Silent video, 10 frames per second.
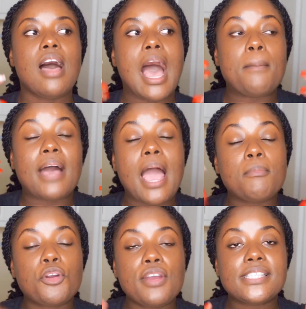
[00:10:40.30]
I'm
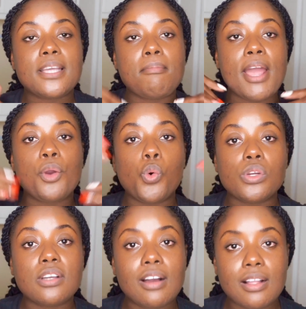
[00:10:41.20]
creating my own
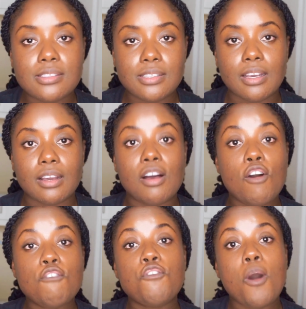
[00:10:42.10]
culture
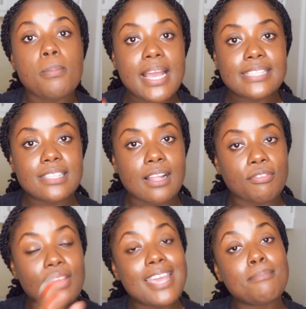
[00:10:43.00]
for
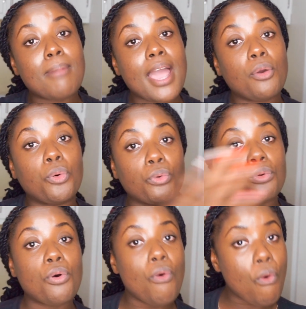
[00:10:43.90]
myself in my own
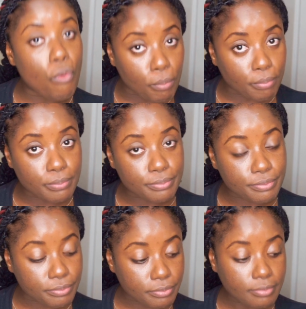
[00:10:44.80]
home
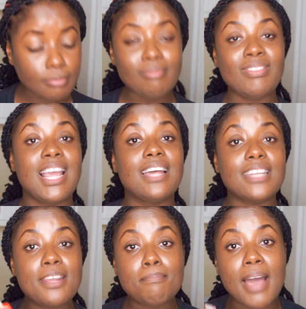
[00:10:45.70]
and
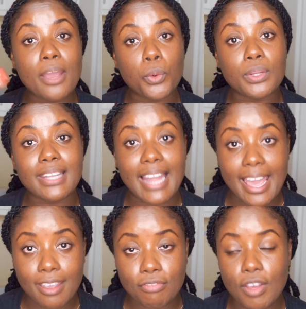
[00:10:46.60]
in my own
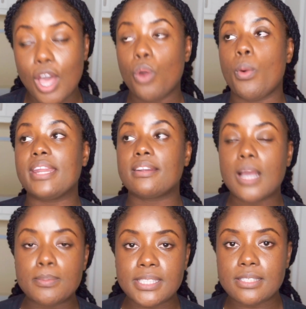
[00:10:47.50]
life when it
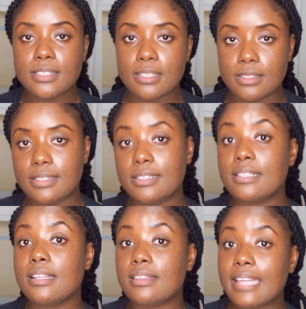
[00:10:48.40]
comes to
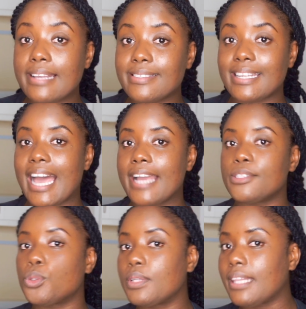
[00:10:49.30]
the things that I
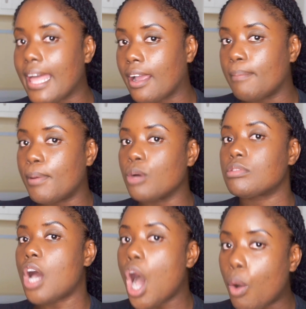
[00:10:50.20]
don't like about
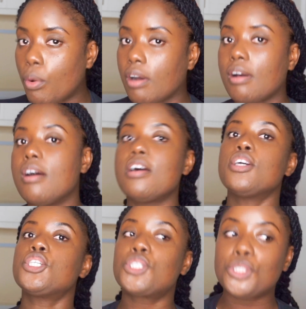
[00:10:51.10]
our
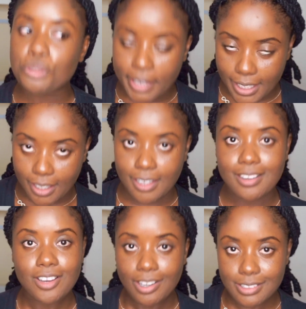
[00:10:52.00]
Trini
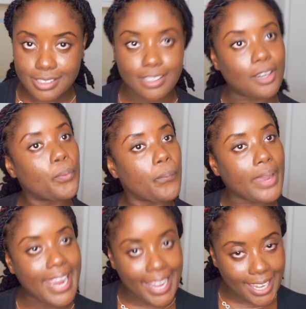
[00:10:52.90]
culture,
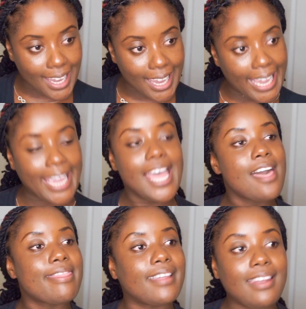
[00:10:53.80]
aka
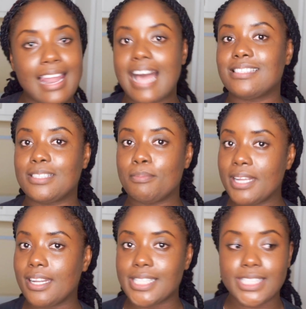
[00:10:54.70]
the last
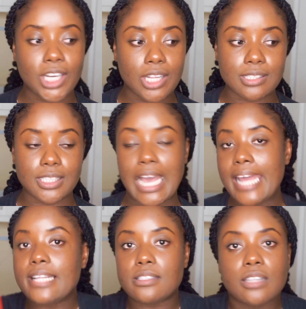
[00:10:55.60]
minute culture. And
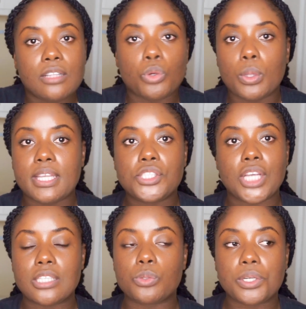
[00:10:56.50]
it's not only
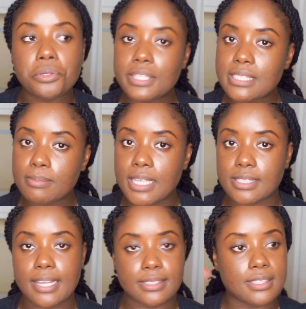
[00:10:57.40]
just with Christmas,
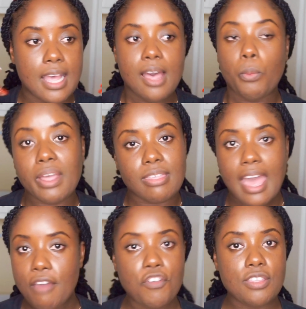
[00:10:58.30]
it's with
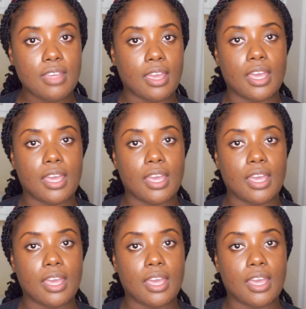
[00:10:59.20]
everything.